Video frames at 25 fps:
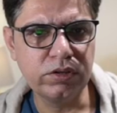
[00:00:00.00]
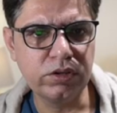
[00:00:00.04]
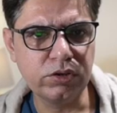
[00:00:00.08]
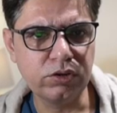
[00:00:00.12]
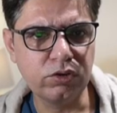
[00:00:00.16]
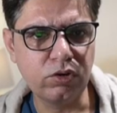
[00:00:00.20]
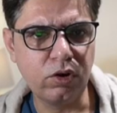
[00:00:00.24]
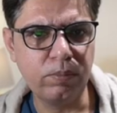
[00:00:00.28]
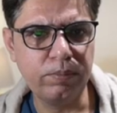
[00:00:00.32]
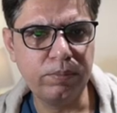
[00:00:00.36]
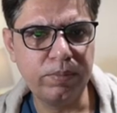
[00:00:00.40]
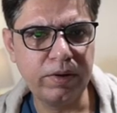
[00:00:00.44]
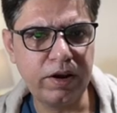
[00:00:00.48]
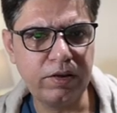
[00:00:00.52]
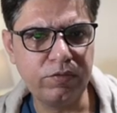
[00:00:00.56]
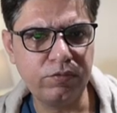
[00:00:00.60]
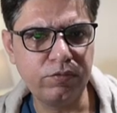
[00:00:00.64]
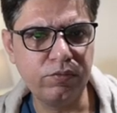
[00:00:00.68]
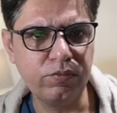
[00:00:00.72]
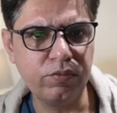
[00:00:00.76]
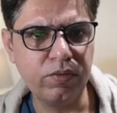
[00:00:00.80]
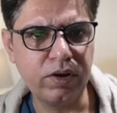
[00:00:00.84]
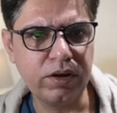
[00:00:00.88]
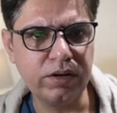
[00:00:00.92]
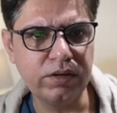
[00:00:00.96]
top
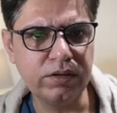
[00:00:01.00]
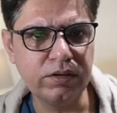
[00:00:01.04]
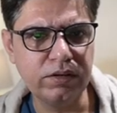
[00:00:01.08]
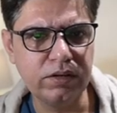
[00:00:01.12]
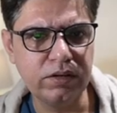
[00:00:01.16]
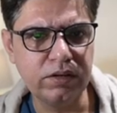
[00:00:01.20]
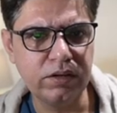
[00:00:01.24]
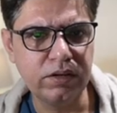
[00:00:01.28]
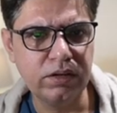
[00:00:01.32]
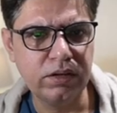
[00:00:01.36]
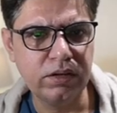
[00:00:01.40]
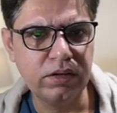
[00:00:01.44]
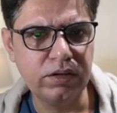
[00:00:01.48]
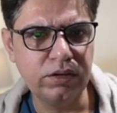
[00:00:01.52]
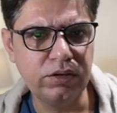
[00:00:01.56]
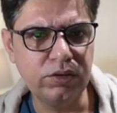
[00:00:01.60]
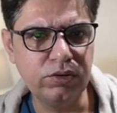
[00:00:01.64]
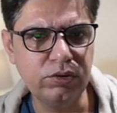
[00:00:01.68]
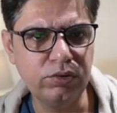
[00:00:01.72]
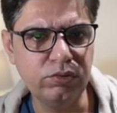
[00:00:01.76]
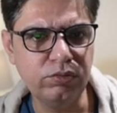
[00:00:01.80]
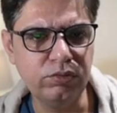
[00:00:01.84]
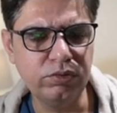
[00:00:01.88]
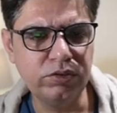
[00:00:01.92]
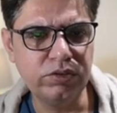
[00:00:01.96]
left one,
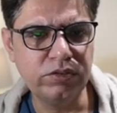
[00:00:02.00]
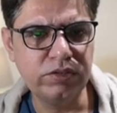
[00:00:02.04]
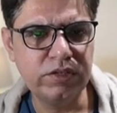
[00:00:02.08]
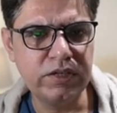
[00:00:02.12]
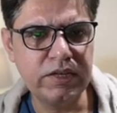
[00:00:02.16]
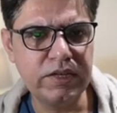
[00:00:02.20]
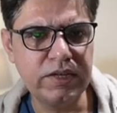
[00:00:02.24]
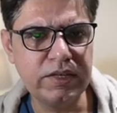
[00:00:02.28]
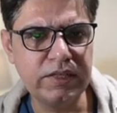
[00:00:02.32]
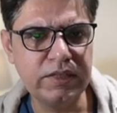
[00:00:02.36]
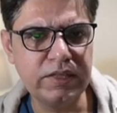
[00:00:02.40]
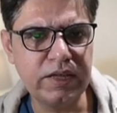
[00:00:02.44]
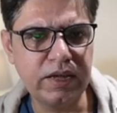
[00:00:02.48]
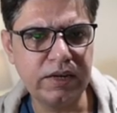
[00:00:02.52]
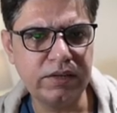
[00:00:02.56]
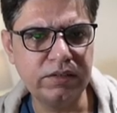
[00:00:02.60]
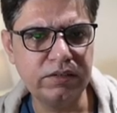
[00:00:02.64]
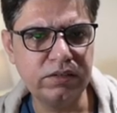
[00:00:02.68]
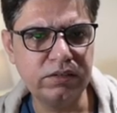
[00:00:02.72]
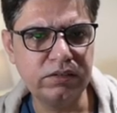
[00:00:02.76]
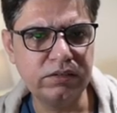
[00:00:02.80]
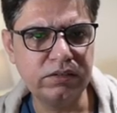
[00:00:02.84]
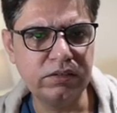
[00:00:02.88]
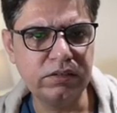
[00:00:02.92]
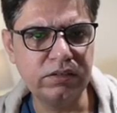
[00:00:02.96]
you would see that
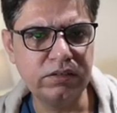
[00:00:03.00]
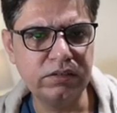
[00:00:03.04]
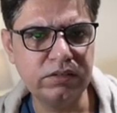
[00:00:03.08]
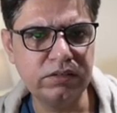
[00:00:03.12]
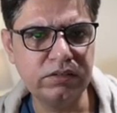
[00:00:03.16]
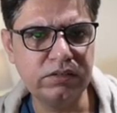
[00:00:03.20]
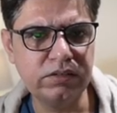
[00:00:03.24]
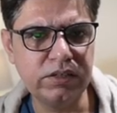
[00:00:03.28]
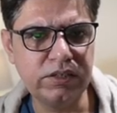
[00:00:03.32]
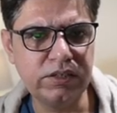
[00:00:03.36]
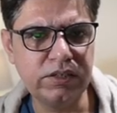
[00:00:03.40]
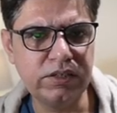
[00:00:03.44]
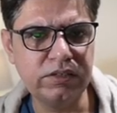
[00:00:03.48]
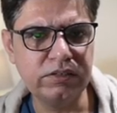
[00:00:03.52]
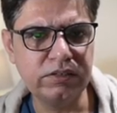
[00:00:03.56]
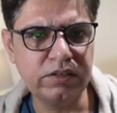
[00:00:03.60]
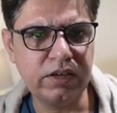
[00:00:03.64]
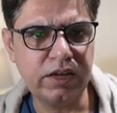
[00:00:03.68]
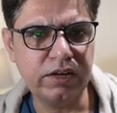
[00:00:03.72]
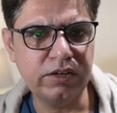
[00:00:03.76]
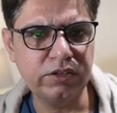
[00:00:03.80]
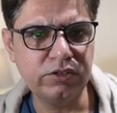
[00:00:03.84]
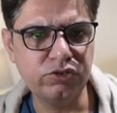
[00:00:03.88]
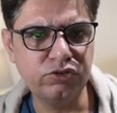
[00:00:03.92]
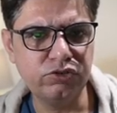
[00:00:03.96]
this is CT
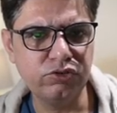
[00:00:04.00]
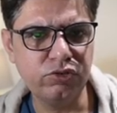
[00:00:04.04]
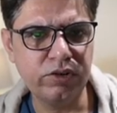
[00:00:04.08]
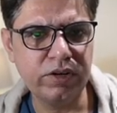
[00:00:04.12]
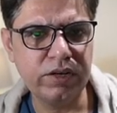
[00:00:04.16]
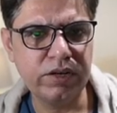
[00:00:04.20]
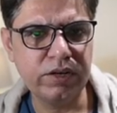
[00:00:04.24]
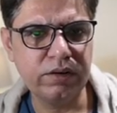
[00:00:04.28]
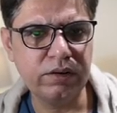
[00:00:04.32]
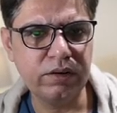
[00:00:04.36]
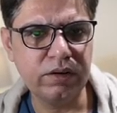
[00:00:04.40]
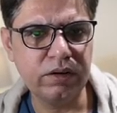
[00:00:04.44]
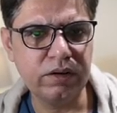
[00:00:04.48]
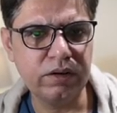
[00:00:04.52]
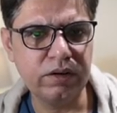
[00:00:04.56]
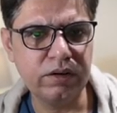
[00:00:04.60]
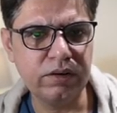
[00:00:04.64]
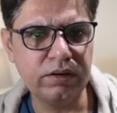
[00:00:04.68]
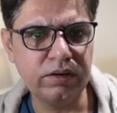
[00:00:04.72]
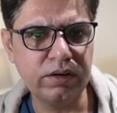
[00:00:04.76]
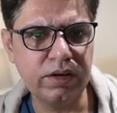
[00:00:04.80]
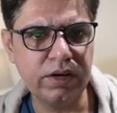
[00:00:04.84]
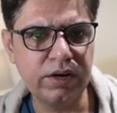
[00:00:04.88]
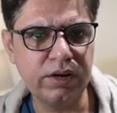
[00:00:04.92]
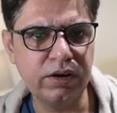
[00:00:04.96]
scan is showing
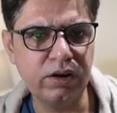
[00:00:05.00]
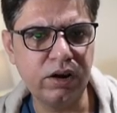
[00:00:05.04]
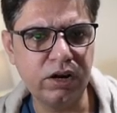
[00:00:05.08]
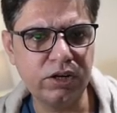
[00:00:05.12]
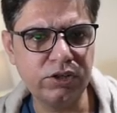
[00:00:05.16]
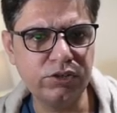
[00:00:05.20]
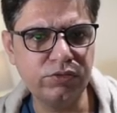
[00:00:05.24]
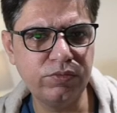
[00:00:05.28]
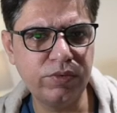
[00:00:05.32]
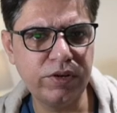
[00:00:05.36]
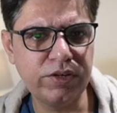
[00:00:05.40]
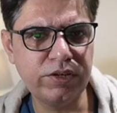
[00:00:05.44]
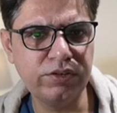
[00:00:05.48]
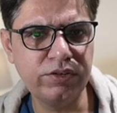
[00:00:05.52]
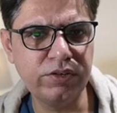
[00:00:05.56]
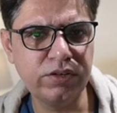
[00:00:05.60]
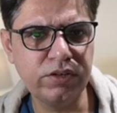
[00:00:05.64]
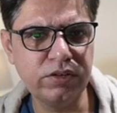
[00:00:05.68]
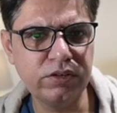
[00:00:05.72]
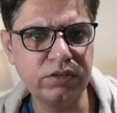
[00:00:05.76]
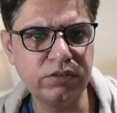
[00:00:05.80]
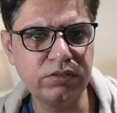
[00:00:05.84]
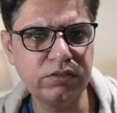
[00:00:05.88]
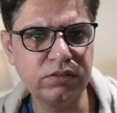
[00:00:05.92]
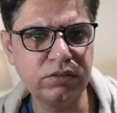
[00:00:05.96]
enlarged
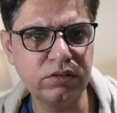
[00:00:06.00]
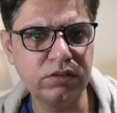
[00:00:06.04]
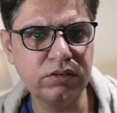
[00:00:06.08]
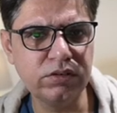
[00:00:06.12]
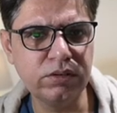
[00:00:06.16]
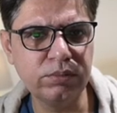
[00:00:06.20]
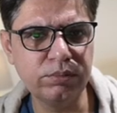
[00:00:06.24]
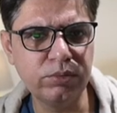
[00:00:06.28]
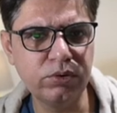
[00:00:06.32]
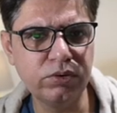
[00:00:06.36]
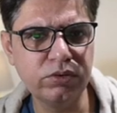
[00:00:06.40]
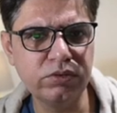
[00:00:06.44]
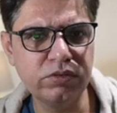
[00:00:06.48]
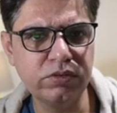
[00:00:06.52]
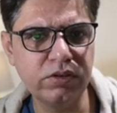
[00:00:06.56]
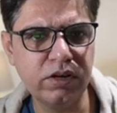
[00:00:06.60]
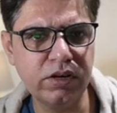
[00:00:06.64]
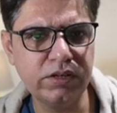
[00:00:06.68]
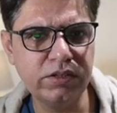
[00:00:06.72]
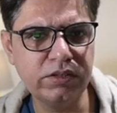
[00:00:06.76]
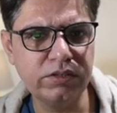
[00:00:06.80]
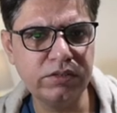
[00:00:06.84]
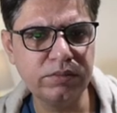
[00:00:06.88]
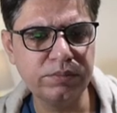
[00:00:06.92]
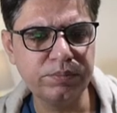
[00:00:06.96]
ventricles on the both
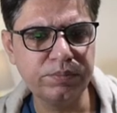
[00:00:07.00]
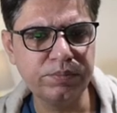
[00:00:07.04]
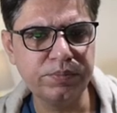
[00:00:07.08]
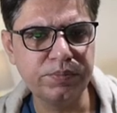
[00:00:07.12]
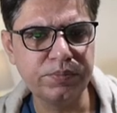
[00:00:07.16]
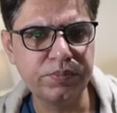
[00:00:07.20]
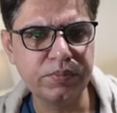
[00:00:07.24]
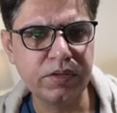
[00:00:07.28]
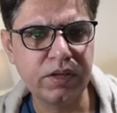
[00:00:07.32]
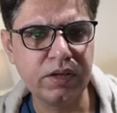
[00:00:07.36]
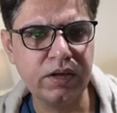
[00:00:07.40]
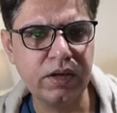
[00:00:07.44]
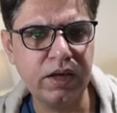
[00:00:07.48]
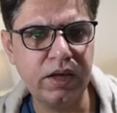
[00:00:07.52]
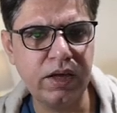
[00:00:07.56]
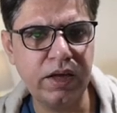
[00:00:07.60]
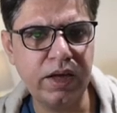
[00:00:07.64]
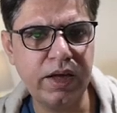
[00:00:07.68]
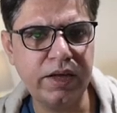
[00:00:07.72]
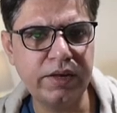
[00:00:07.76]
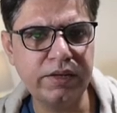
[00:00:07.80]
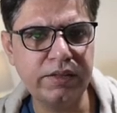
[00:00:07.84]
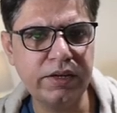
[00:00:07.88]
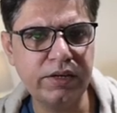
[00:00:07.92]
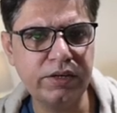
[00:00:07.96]
sides,
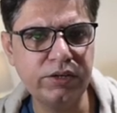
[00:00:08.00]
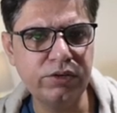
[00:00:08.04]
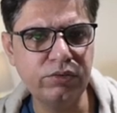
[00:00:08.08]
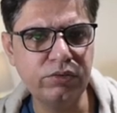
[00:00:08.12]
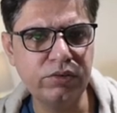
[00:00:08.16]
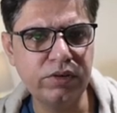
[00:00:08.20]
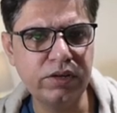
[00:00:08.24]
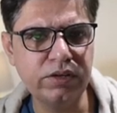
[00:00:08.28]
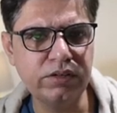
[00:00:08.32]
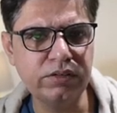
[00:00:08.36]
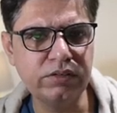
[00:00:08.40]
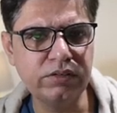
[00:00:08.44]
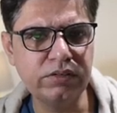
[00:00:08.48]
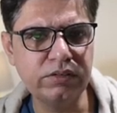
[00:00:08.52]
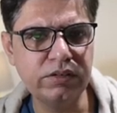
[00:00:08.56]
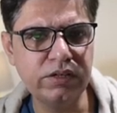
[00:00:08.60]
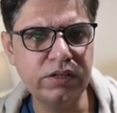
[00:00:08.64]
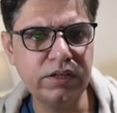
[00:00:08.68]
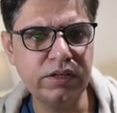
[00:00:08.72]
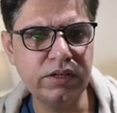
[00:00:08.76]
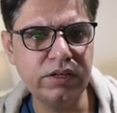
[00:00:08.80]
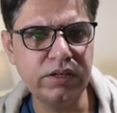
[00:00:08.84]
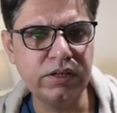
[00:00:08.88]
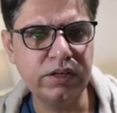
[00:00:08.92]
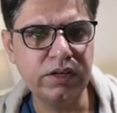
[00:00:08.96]
and then you can
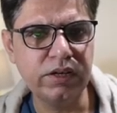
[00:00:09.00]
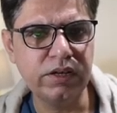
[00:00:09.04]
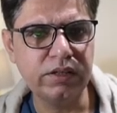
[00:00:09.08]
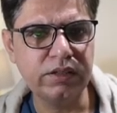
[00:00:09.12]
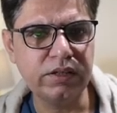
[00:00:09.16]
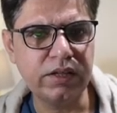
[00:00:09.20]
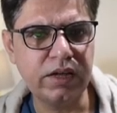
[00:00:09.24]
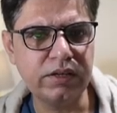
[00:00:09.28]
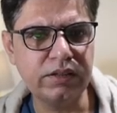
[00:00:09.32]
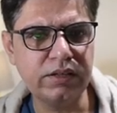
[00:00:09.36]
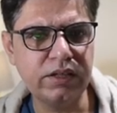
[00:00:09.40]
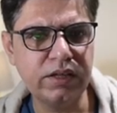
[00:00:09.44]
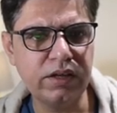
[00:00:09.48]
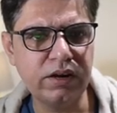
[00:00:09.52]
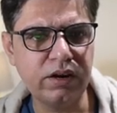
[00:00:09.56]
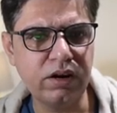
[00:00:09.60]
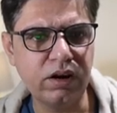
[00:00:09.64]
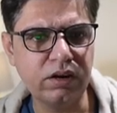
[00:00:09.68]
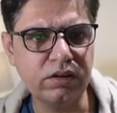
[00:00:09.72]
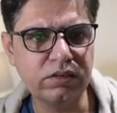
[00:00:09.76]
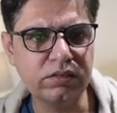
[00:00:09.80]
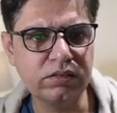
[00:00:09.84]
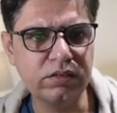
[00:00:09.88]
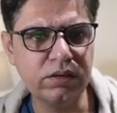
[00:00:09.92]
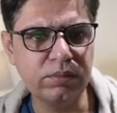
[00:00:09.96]
see that there
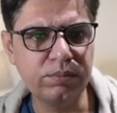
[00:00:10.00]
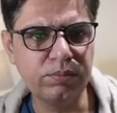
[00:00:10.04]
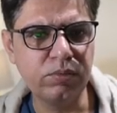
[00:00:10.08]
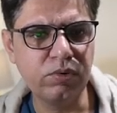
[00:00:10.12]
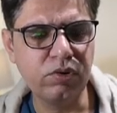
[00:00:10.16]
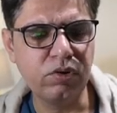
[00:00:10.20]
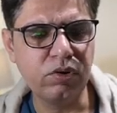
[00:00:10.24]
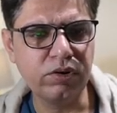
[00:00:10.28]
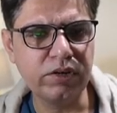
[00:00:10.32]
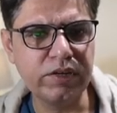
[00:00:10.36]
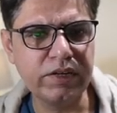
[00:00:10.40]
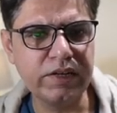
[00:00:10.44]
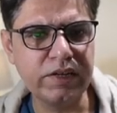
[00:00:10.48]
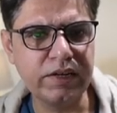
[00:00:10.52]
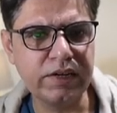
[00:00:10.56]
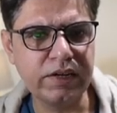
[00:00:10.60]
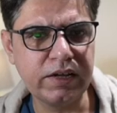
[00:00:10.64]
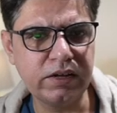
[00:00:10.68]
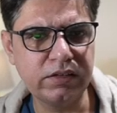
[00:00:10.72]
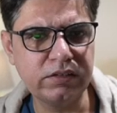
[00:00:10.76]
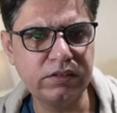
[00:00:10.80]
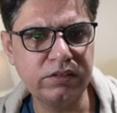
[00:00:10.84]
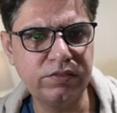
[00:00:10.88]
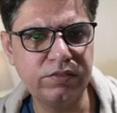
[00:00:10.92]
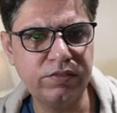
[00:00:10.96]
are subcortical
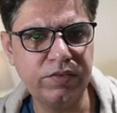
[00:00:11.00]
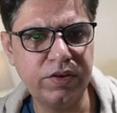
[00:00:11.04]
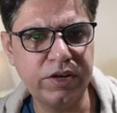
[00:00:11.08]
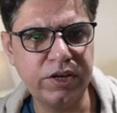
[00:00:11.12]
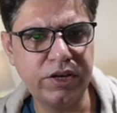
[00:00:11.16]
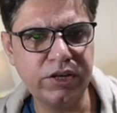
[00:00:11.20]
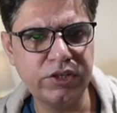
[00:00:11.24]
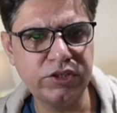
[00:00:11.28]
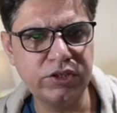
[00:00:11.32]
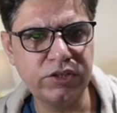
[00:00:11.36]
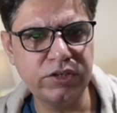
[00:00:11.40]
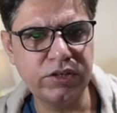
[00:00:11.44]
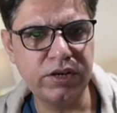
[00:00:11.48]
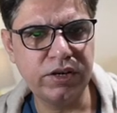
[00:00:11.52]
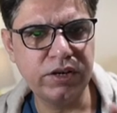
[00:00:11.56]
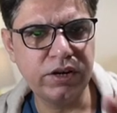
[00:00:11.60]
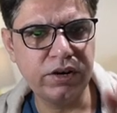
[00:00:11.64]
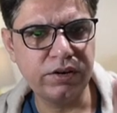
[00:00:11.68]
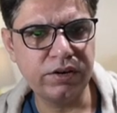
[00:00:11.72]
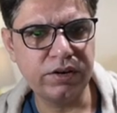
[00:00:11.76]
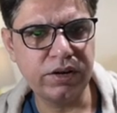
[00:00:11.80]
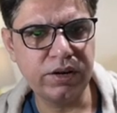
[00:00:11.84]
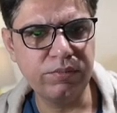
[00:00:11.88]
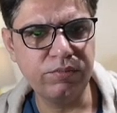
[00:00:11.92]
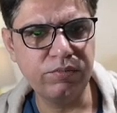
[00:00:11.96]
calcification in a
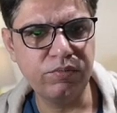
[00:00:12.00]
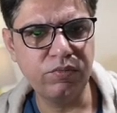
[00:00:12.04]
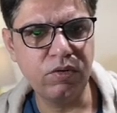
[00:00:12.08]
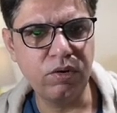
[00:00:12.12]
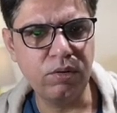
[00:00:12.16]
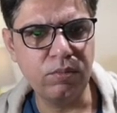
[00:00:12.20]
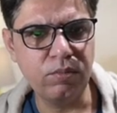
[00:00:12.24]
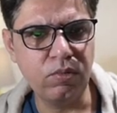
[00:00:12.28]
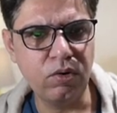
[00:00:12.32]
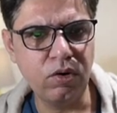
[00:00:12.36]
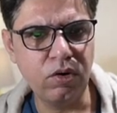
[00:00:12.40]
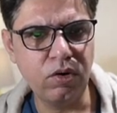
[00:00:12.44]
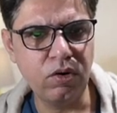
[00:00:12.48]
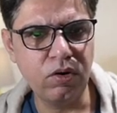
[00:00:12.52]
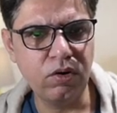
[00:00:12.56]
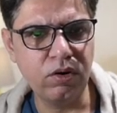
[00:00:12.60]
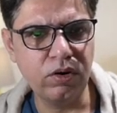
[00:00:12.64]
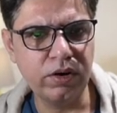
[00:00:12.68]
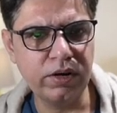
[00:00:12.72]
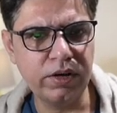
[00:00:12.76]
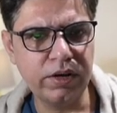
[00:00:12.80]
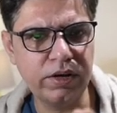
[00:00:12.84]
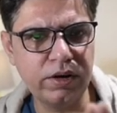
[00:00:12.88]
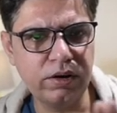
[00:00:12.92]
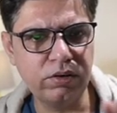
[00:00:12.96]
rim form
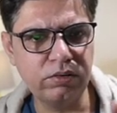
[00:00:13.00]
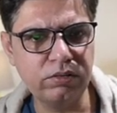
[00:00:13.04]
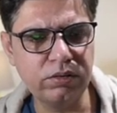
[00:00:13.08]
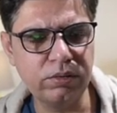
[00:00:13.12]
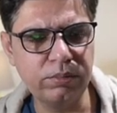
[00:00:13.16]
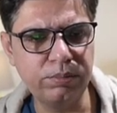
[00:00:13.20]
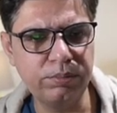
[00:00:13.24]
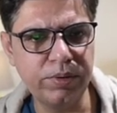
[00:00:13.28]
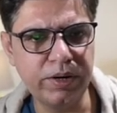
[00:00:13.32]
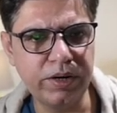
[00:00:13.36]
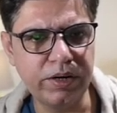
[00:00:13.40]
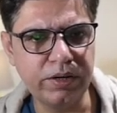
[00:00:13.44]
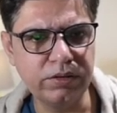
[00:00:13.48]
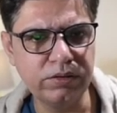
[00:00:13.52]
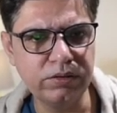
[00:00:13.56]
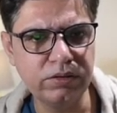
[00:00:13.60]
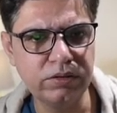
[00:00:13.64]
all around the brain.